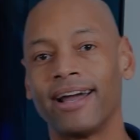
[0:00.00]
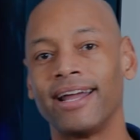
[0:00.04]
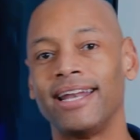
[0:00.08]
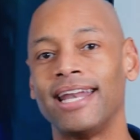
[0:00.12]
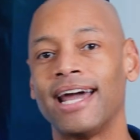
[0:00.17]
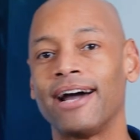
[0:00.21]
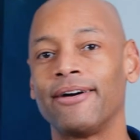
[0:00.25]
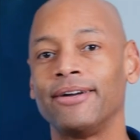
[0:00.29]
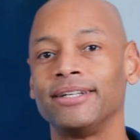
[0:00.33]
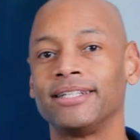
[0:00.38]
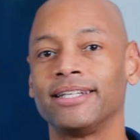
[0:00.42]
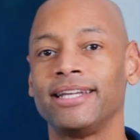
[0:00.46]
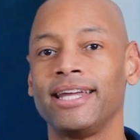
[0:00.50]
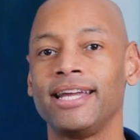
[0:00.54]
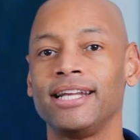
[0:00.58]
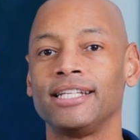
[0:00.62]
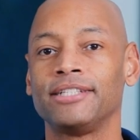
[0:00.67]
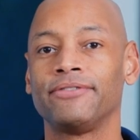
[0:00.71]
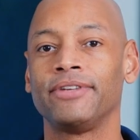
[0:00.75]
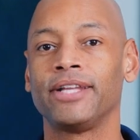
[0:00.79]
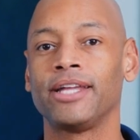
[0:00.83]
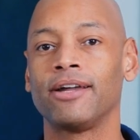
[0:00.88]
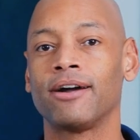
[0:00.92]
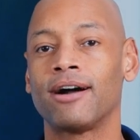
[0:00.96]
right, now in
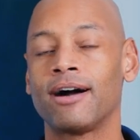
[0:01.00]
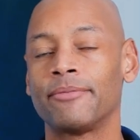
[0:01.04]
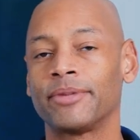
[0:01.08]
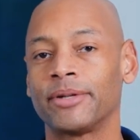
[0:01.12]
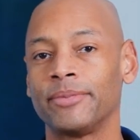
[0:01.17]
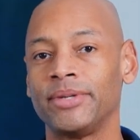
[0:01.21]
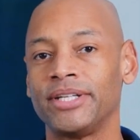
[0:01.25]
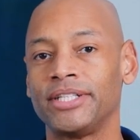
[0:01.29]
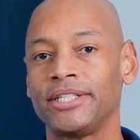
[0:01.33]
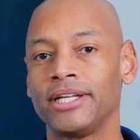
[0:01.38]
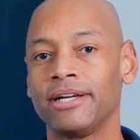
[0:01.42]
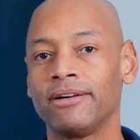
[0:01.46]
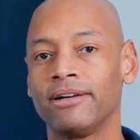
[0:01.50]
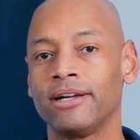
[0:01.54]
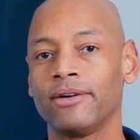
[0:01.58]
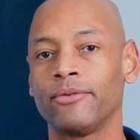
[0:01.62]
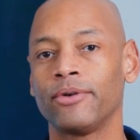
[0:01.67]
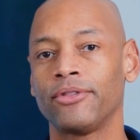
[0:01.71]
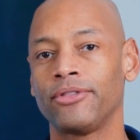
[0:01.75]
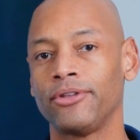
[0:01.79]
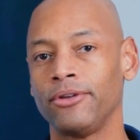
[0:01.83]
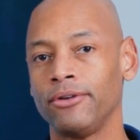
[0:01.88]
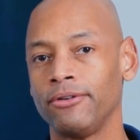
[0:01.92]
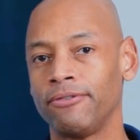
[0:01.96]
today's video, I'm going to be sharing
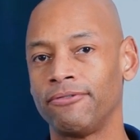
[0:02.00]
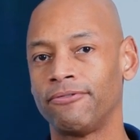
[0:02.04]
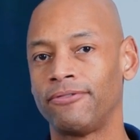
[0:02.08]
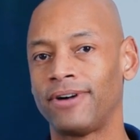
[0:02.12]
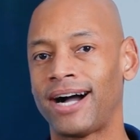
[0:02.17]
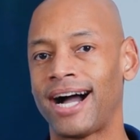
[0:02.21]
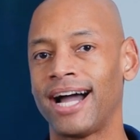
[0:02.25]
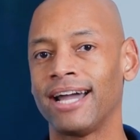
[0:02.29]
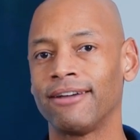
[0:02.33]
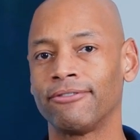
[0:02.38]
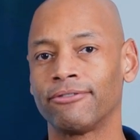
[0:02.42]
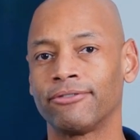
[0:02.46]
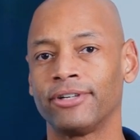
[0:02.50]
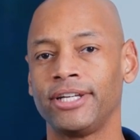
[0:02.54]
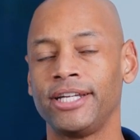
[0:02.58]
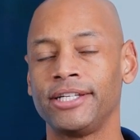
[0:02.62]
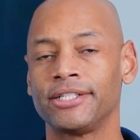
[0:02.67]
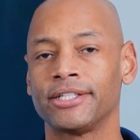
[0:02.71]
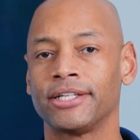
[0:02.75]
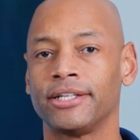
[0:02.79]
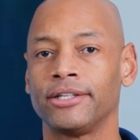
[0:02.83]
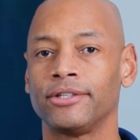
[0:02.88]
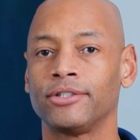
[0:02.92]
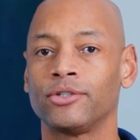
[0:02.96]
with you 5
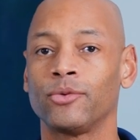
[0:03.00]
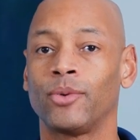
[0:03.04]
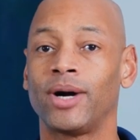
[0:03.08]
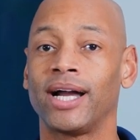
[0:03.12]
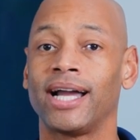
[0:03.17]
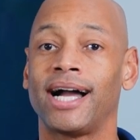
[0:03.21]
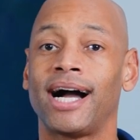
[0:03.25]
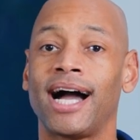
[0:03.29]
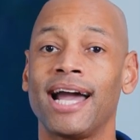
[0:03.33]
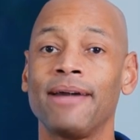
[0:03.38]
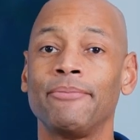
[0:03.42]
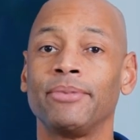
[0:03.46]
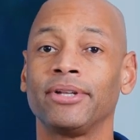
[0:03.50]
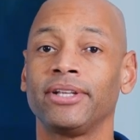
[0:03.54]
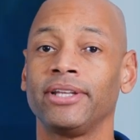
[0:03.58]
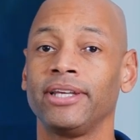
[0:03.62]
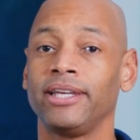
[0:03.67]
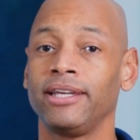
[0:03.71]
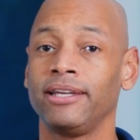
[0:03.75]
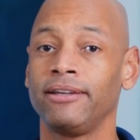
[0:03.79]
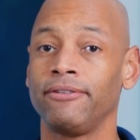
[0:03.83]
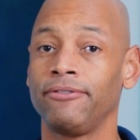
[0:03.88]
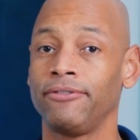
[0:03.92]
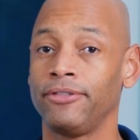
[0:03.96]
reasons why I
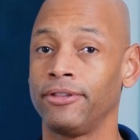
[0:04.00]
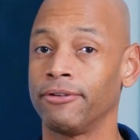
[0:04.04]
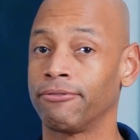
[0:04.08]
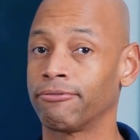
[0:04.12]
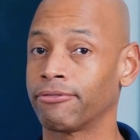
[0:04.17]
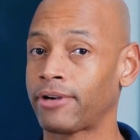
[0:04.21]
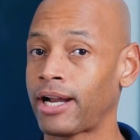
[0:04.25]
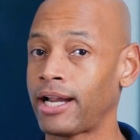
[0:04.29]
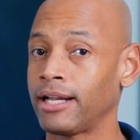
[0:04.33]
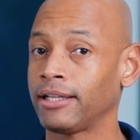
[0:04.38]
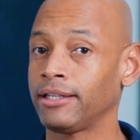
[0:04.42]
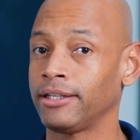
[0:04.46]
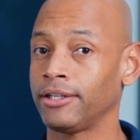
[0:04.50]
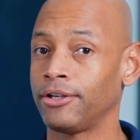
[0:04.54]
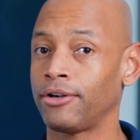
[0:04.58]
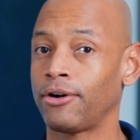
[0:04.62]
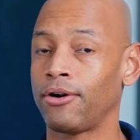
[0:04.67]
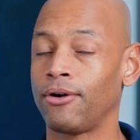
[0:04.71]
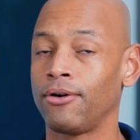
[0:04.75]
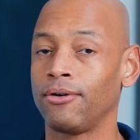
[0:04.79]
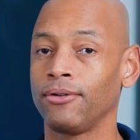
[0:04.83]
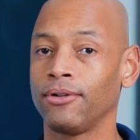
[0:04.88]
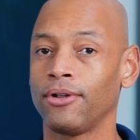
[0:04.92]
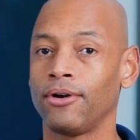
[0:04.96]
believe the Franklin
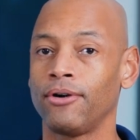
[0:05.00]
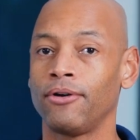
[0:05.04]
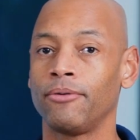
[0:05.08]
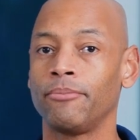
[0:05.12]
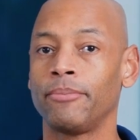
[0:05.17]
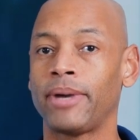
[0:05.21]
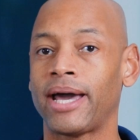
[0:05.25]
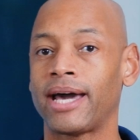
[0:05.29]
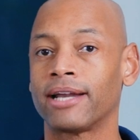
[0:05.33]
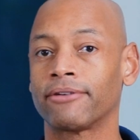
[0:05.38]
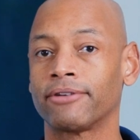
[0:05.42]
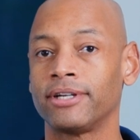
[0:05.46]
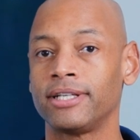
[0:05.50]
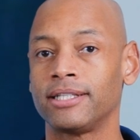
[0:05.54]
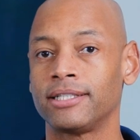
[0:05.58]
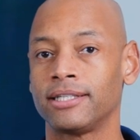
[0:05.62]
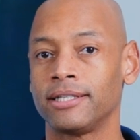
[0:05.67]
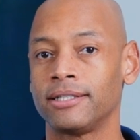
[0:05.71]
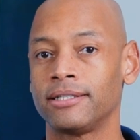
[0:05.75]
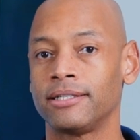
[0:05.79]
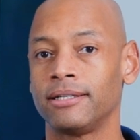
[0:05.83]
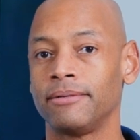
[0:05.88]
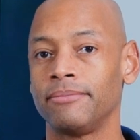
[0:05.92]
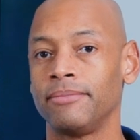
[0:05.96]
whole home battery
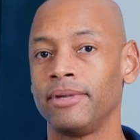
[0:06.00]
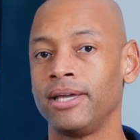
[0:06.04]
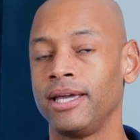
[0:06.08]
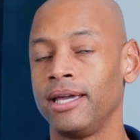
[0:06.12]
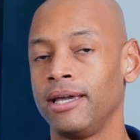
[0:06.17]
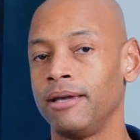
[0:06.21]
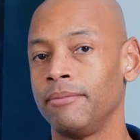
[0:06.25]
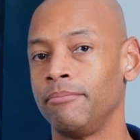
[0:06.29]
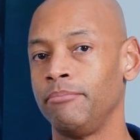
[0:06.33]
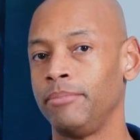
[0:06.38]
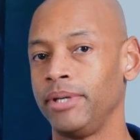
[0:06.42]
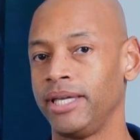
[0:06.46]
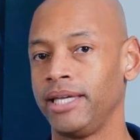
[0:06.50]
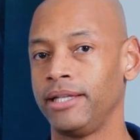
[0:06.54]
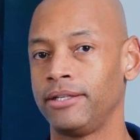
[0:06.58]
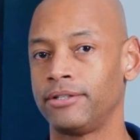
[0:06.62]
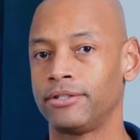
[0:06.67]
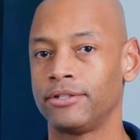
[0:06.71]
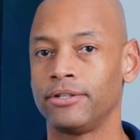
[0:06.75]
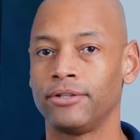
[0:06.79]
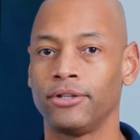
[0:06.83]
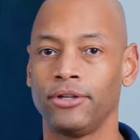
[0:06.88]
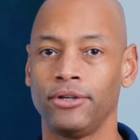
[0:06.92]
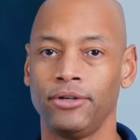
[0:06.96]
system
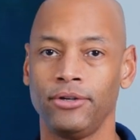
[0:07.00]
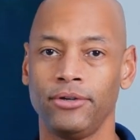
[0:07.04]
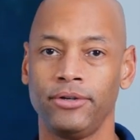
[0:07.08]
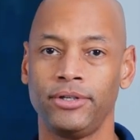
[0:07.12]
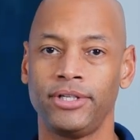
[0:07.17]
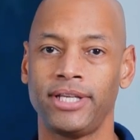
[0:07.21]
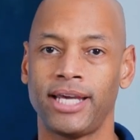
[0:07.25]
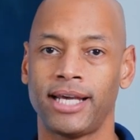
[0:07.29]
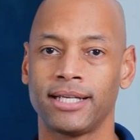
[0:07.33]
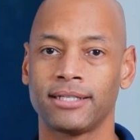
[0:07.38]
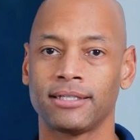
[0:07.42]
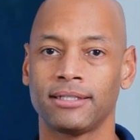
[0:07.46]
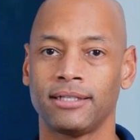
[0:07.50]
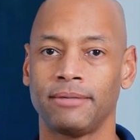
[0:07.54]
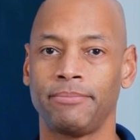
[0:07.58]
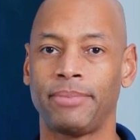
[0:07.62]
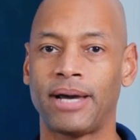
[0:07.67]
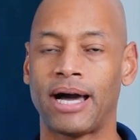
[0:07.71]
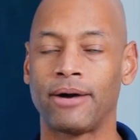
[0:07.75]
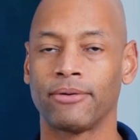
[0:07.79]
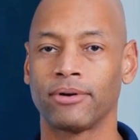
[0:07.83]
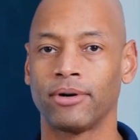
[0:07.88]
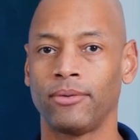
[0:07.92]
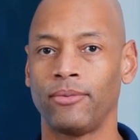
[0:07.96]
beats the new Tesla
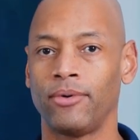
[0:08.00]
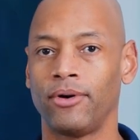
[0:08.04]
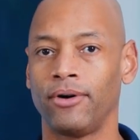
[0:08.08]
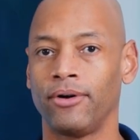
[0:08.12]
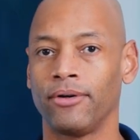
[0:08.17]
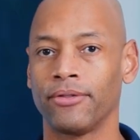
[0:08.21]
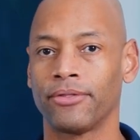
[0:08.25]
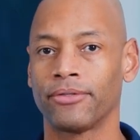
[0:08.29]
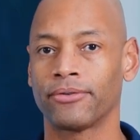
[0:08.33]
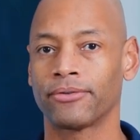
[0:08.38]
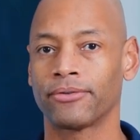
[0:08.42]
Powerwall